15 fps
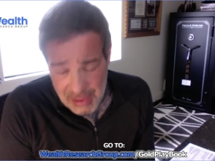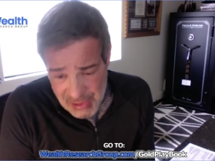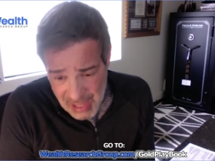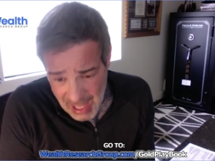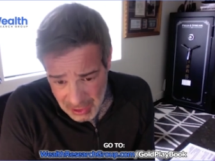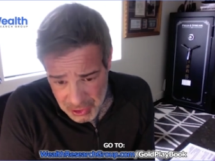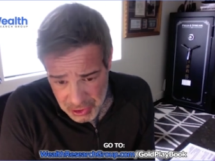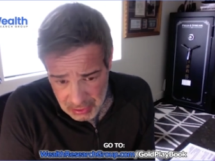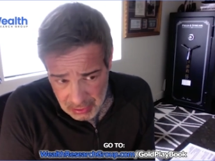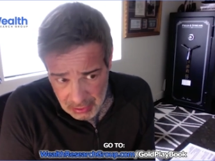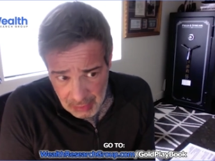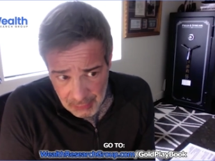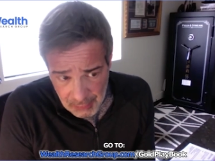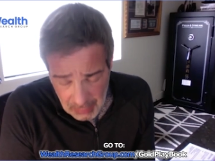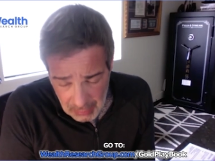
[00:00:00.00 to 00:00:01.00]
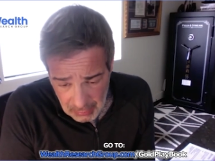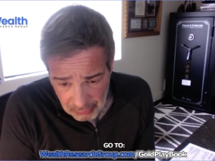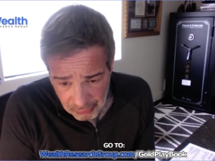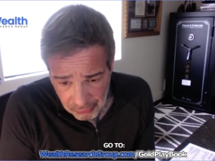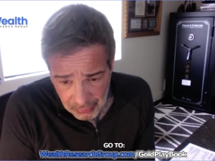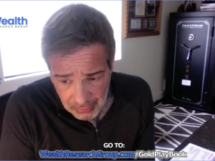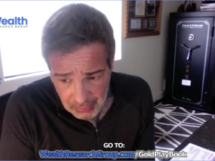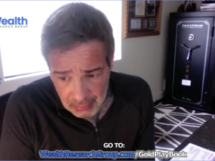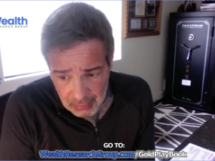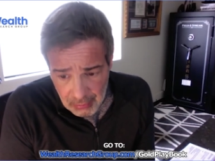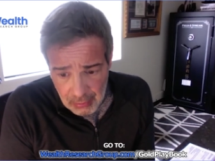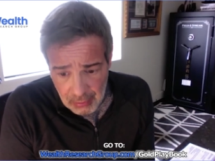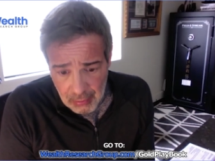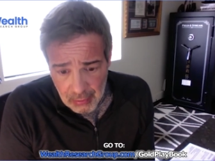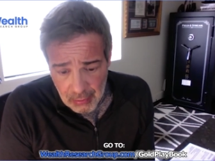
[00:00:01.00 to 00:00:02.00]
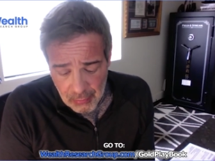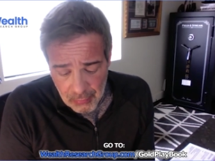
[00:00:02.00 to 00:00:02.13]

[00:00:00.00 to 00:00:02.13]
transaction in the industry,